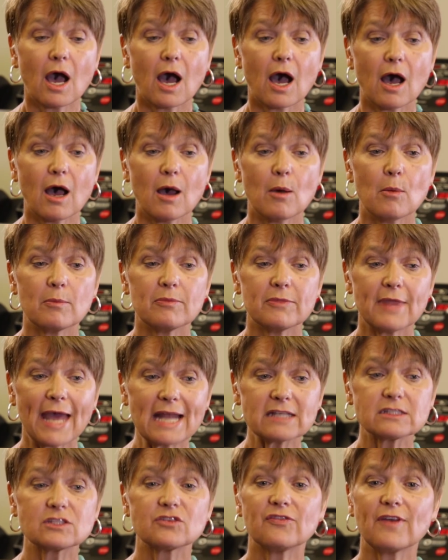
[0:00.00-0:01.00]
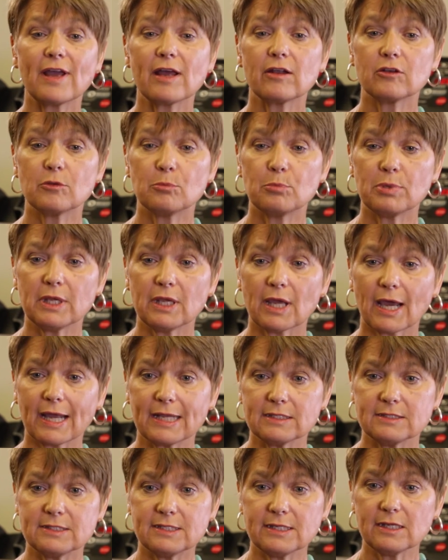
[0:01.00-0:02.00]
Um, that's found to be
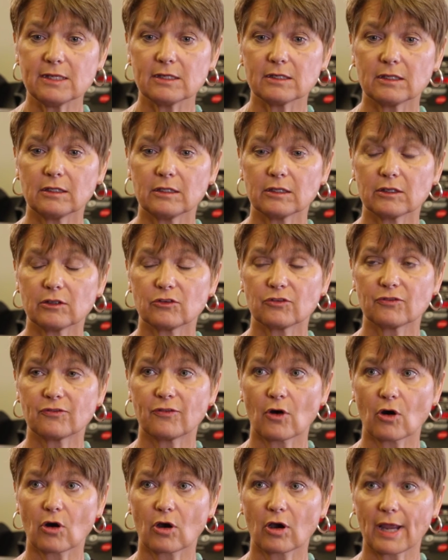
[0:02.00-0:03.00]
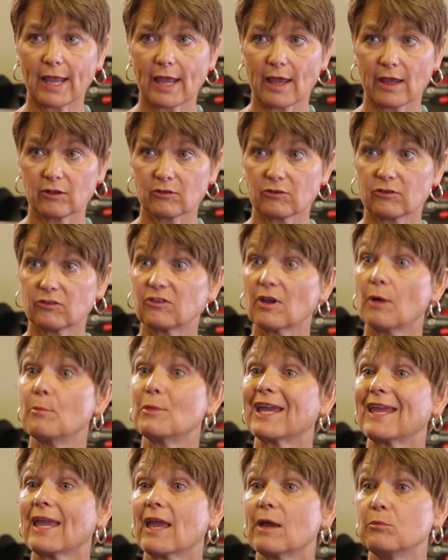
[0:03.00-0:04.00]
ideal as far as
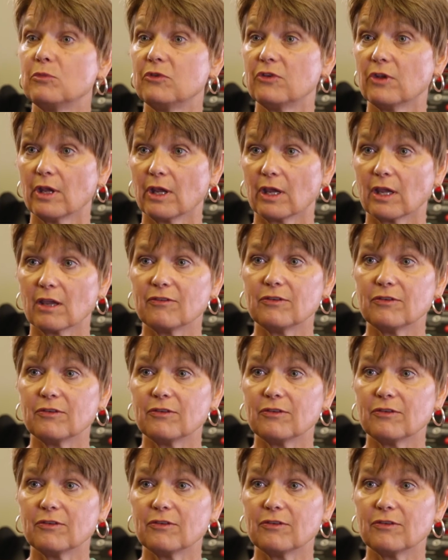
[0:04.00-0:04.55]
stomach emptying.